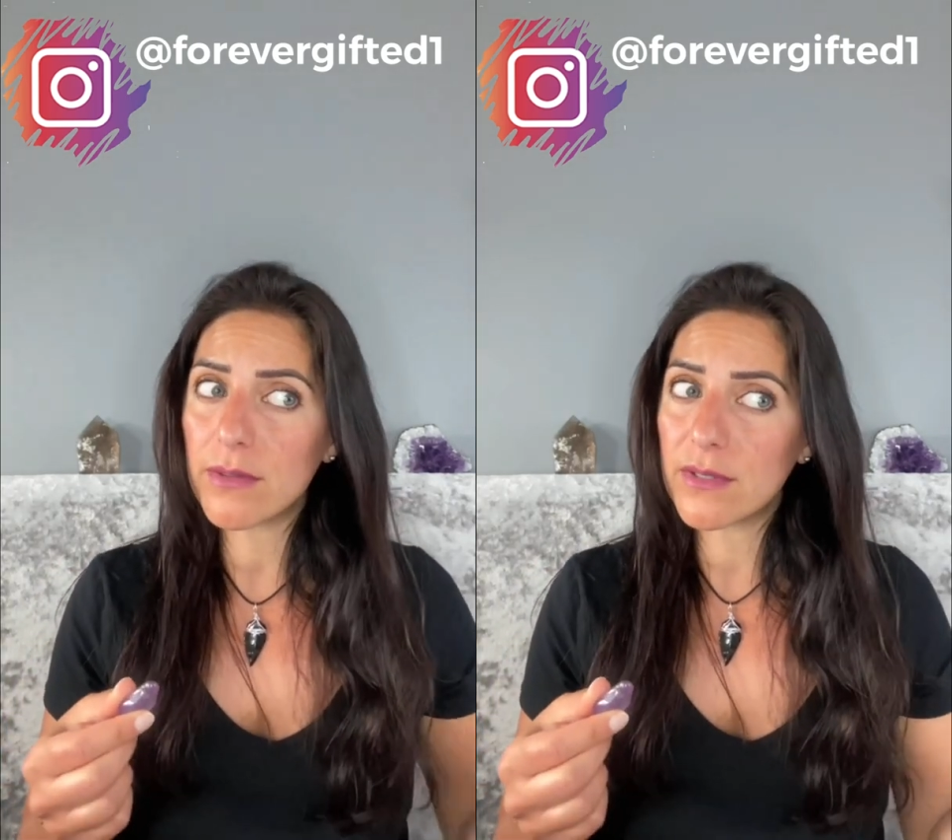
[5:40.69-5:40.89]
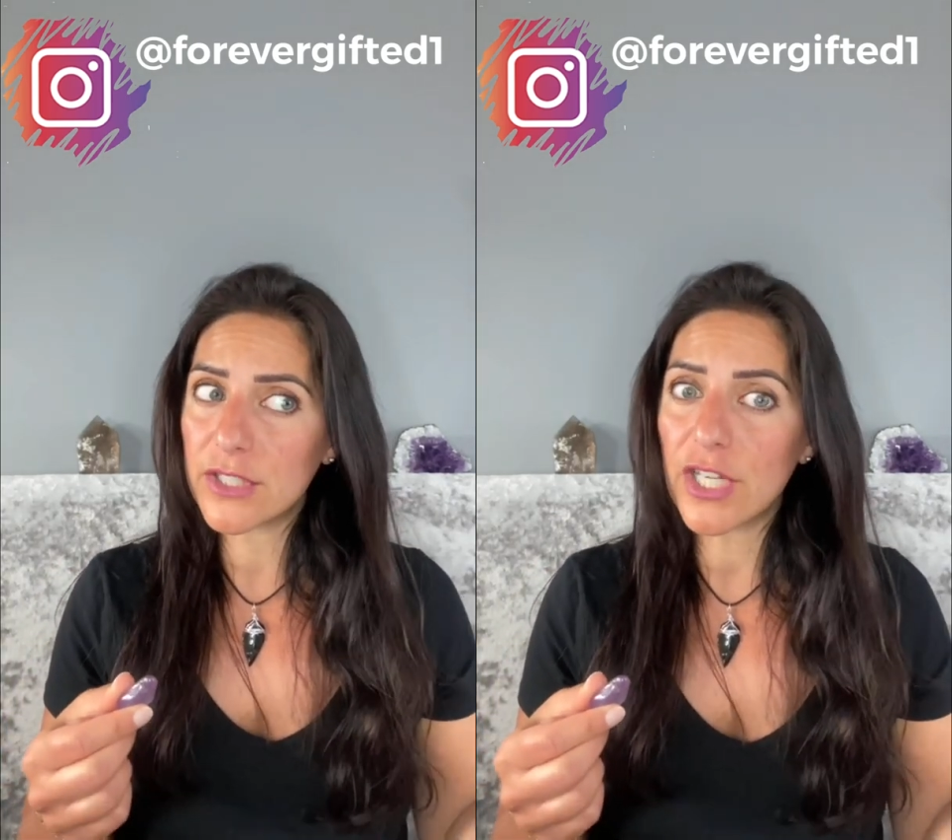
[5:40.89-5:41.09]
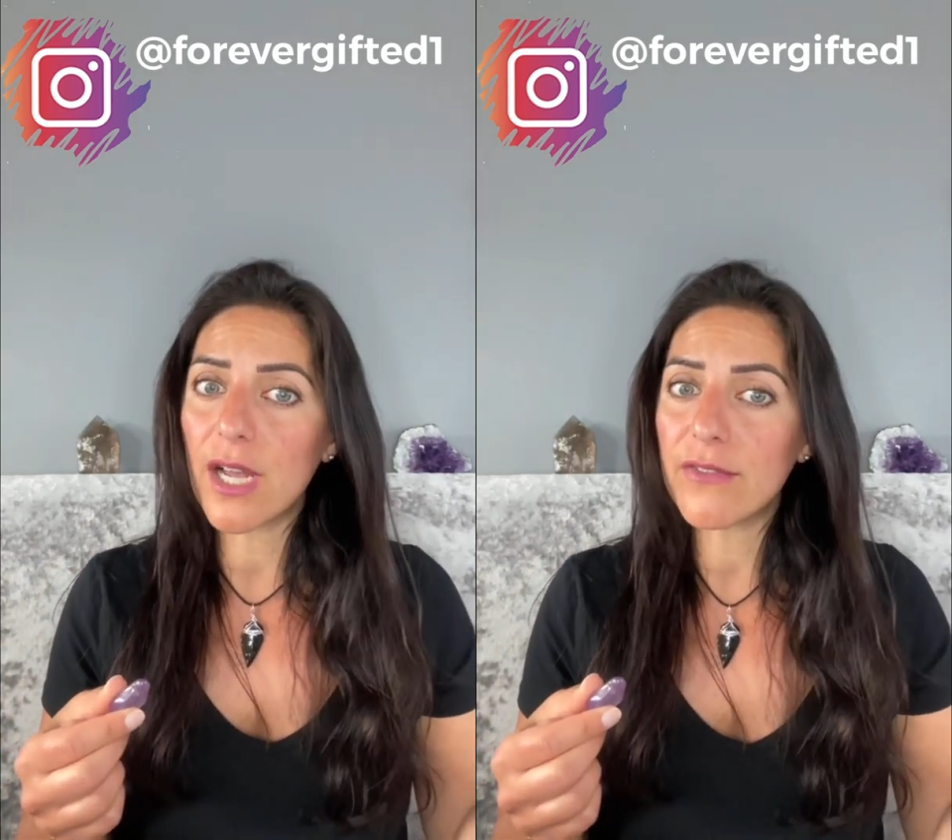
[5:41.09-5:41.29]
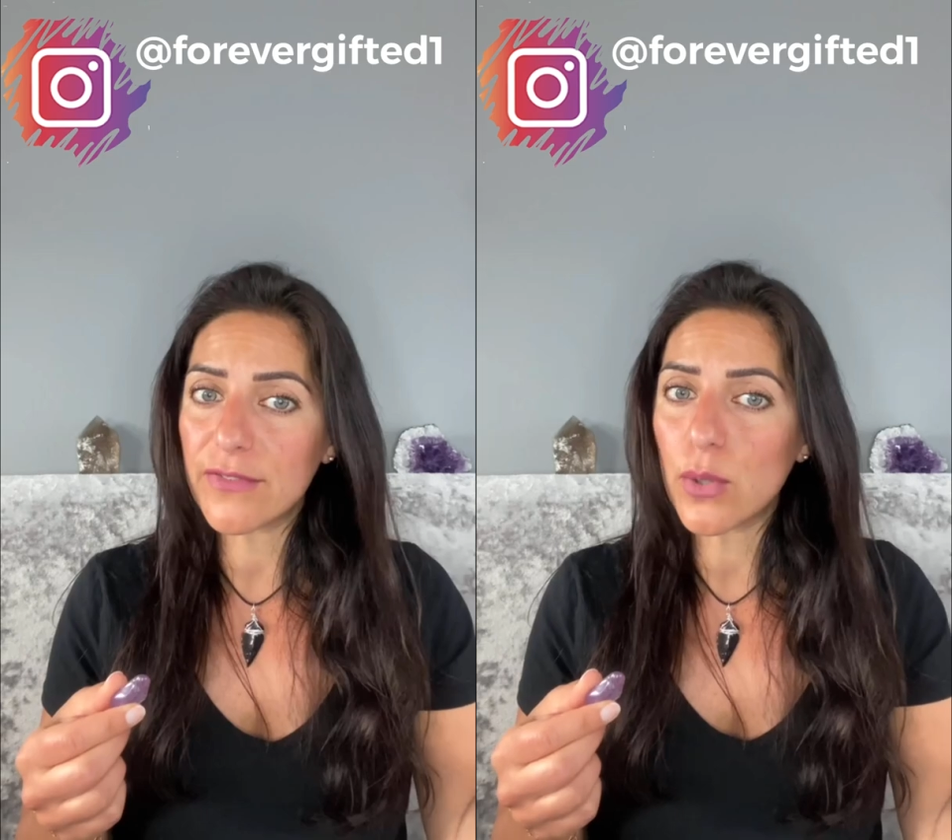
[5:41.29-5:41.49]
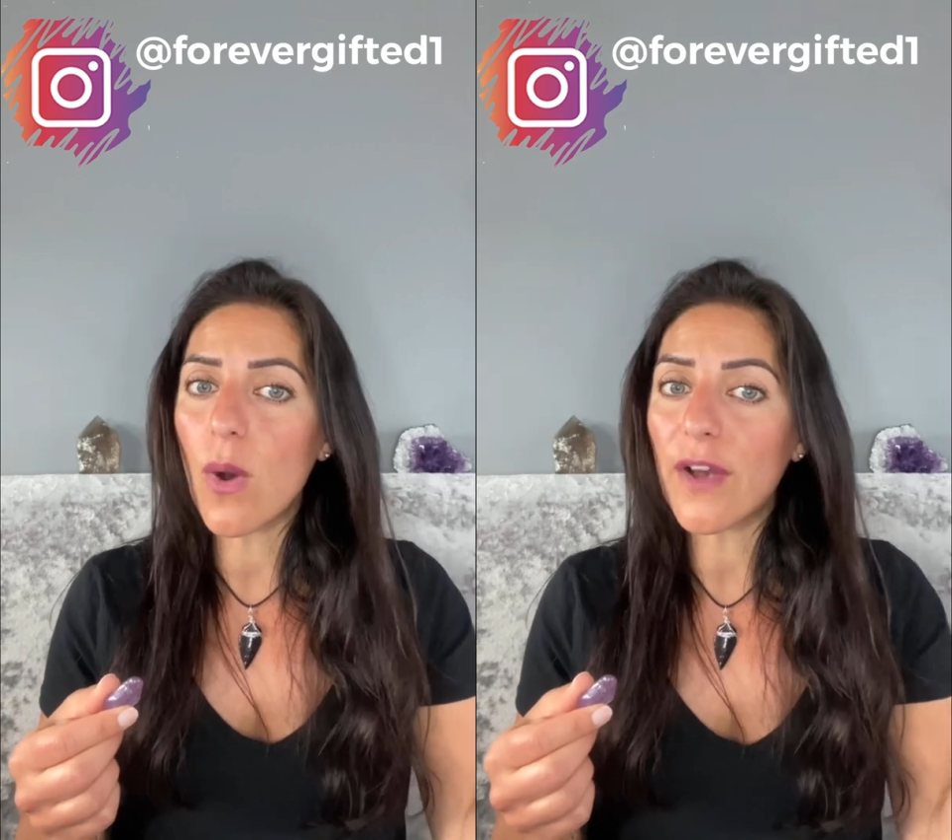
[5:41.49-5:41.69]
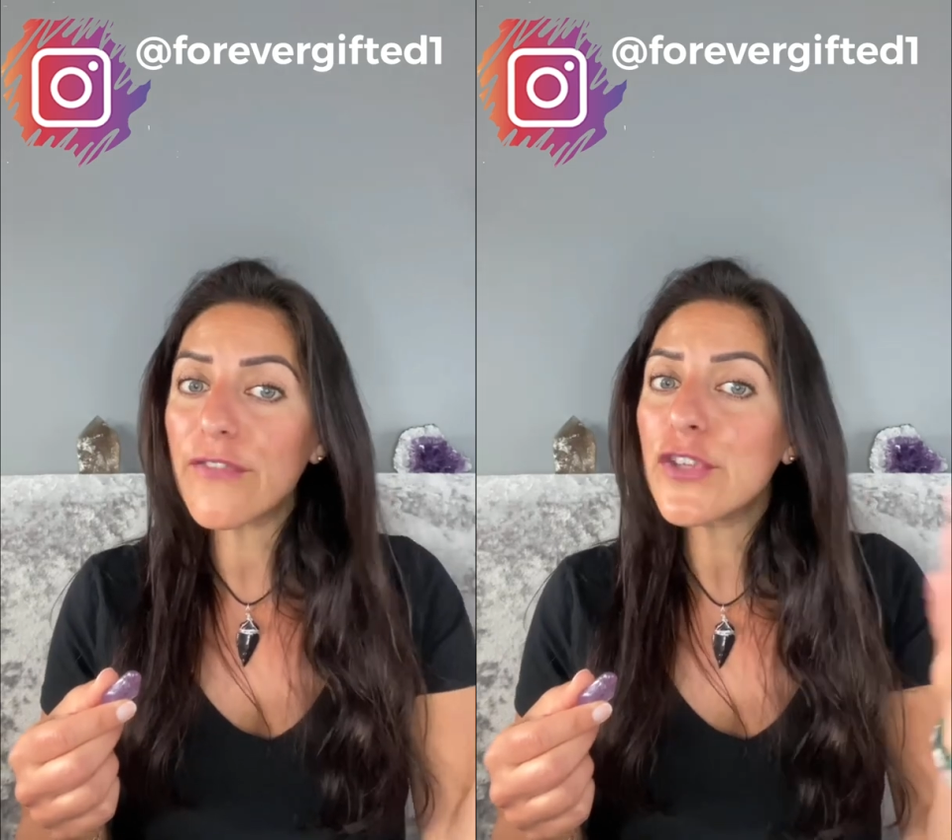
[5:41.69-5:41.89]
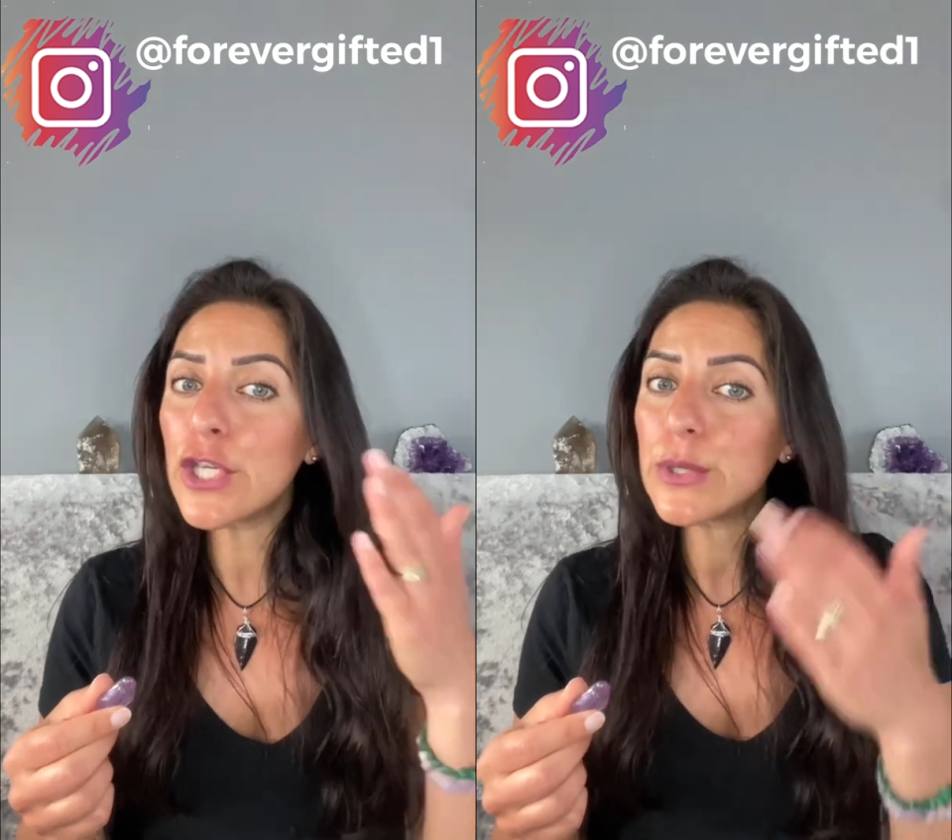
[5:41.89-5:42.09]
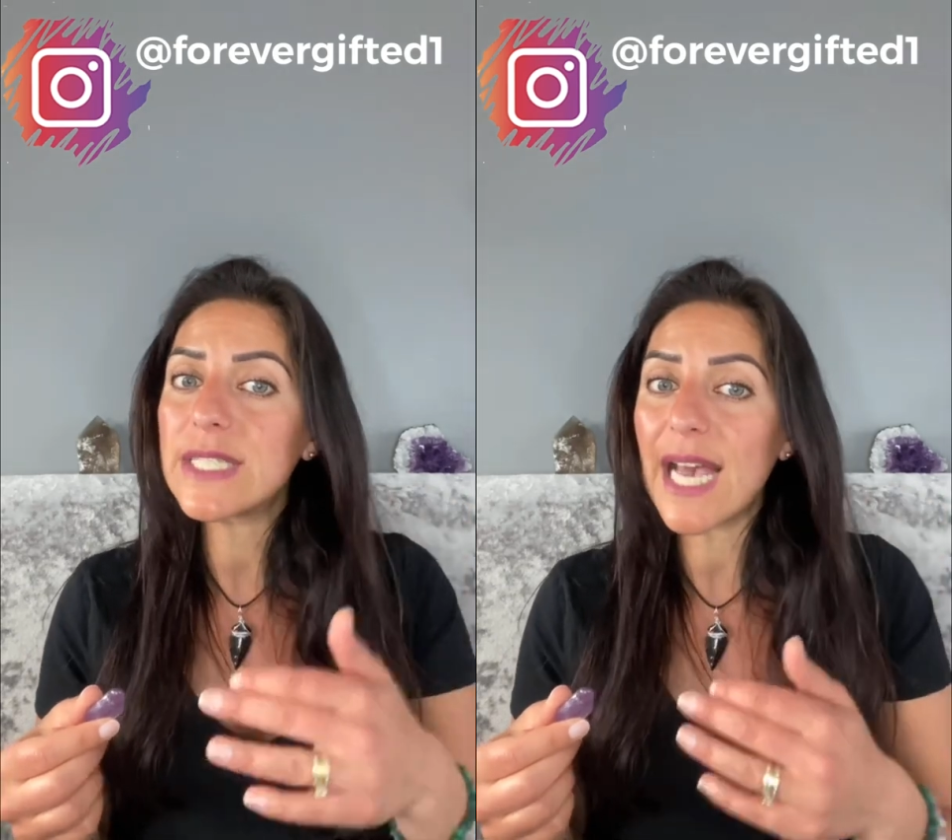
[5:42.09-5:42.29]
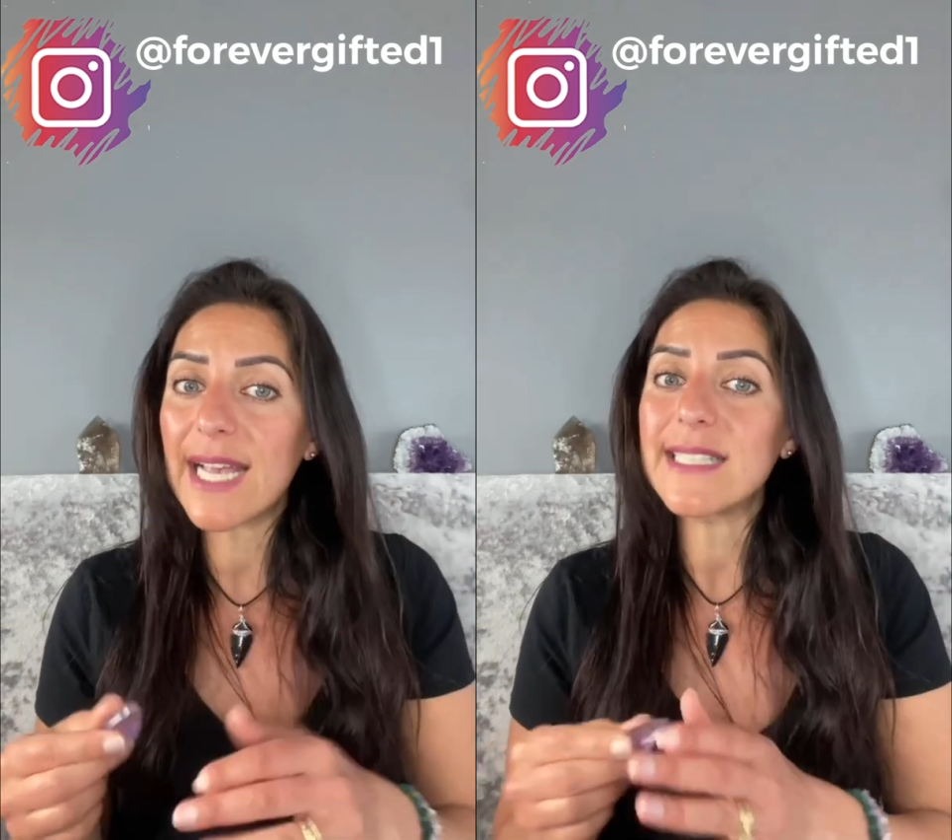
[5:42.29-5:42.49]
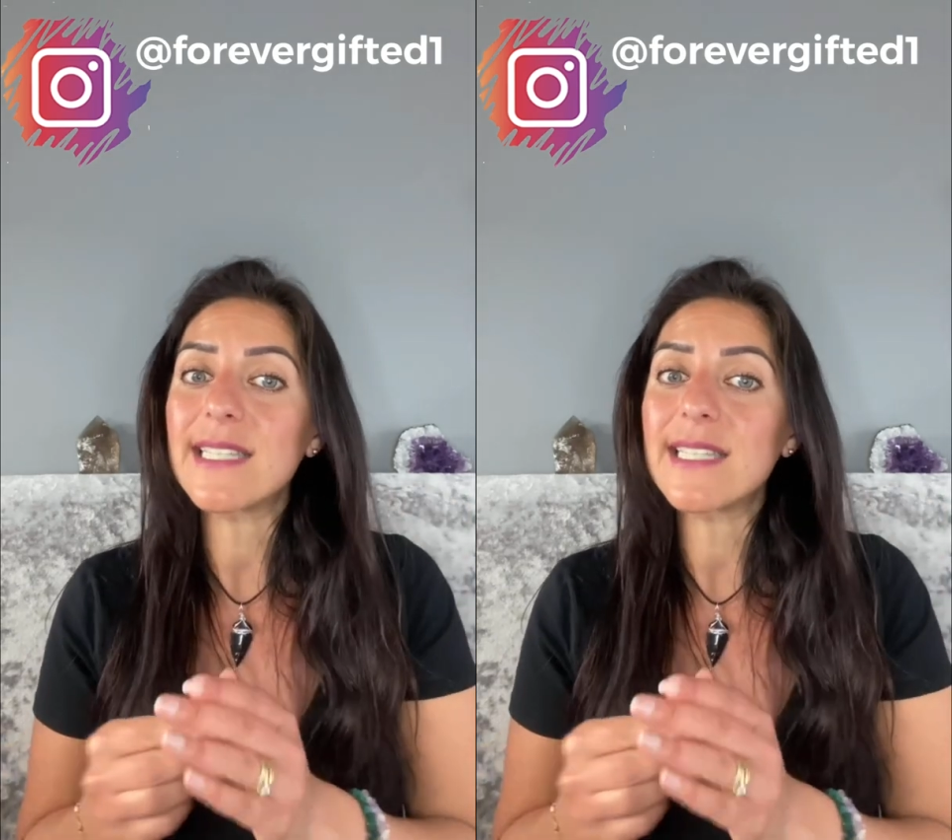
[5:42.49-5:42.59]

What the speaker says: you know, for quite a few days,